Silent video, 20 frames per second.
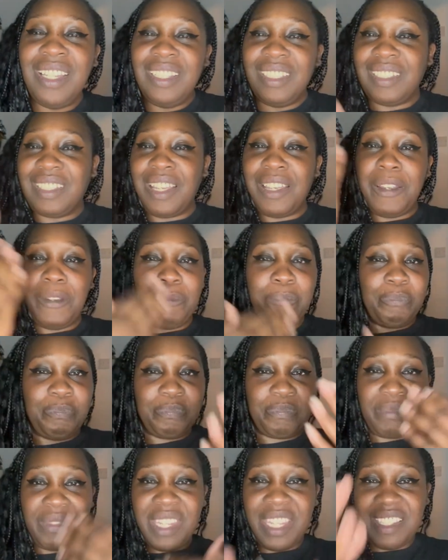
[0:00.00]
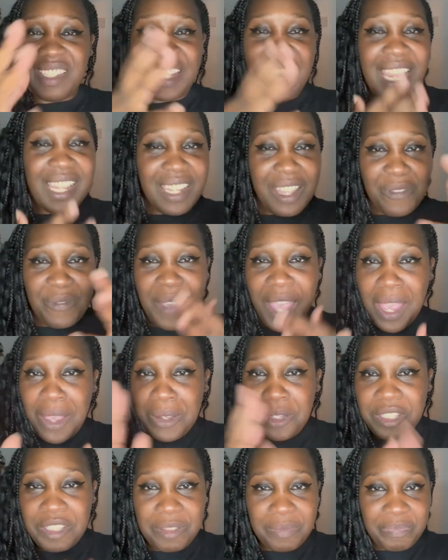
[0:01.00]
So to say their
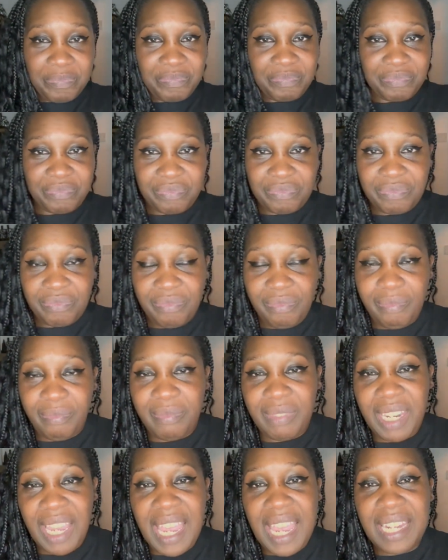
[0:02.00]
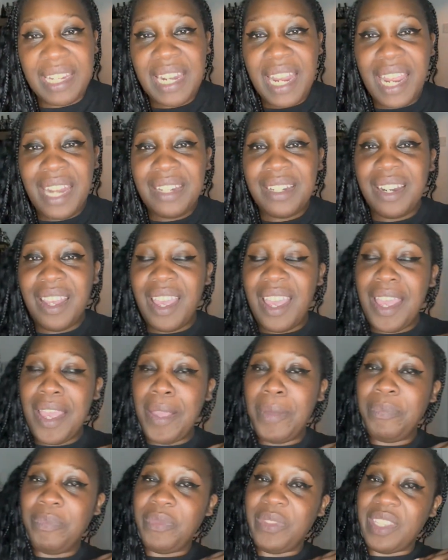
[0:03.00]
vows, and
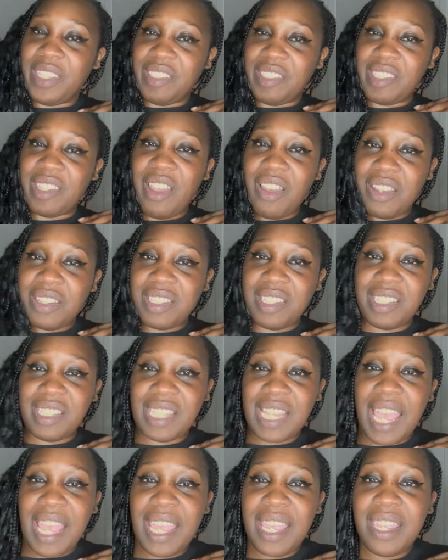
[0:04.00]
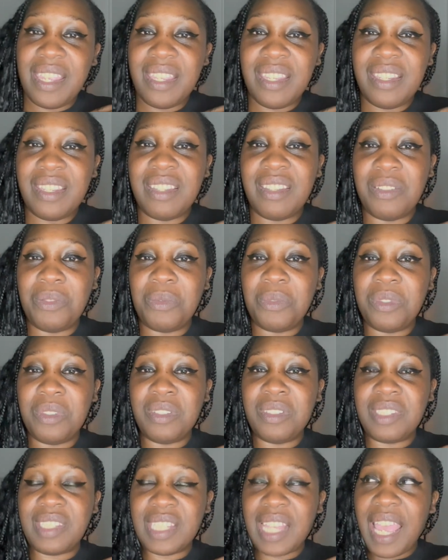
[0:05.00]
then they start to say
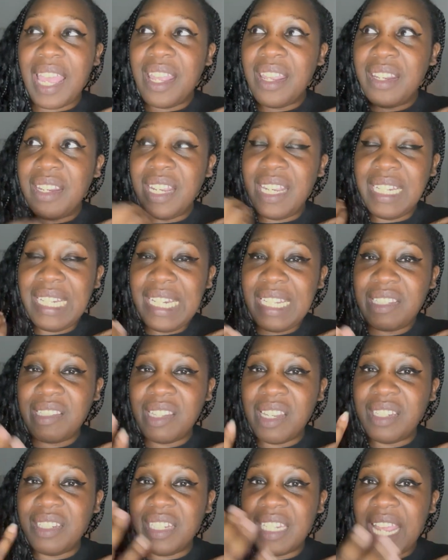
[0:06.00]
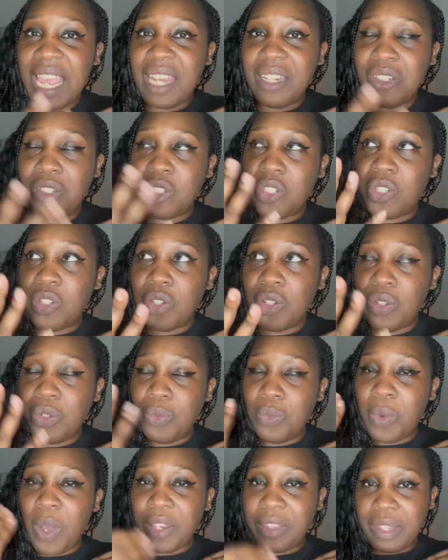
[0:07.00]
listen then
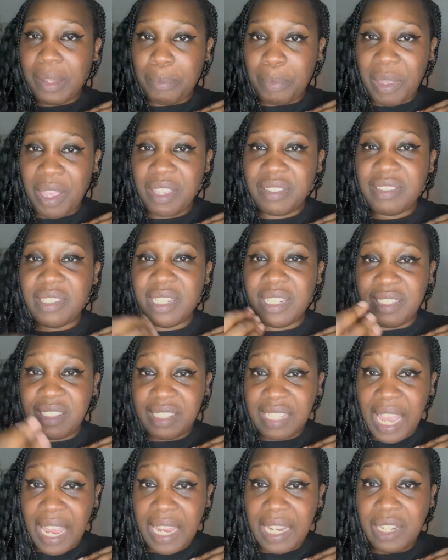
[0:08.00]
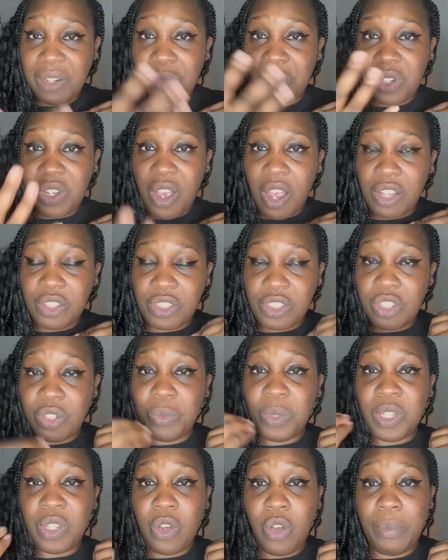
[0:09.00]
to what the person is saying in regards
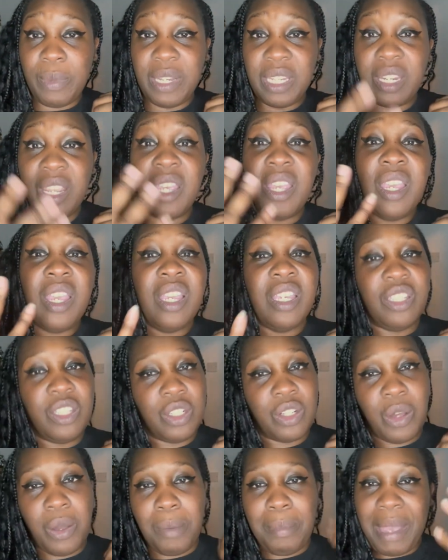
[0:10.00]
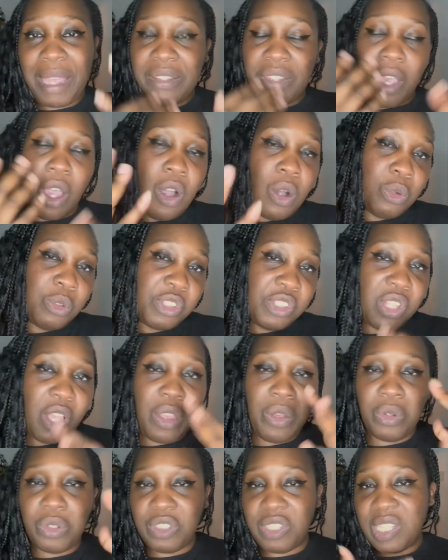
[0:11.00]
to it coming, you know, about the whole
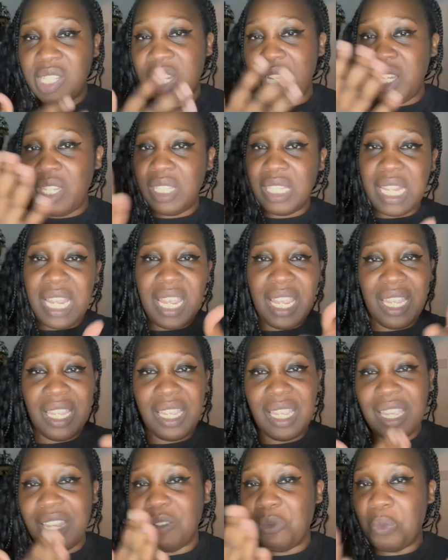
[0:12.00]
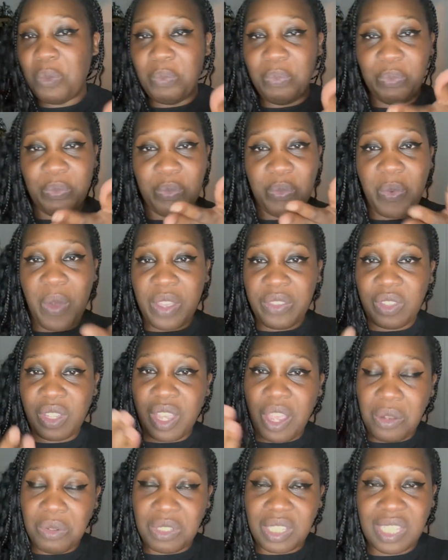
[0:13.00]
sight unseen thing and what they're
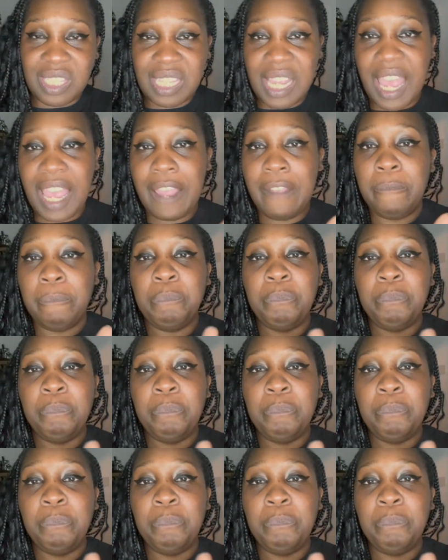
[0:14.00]
going to say.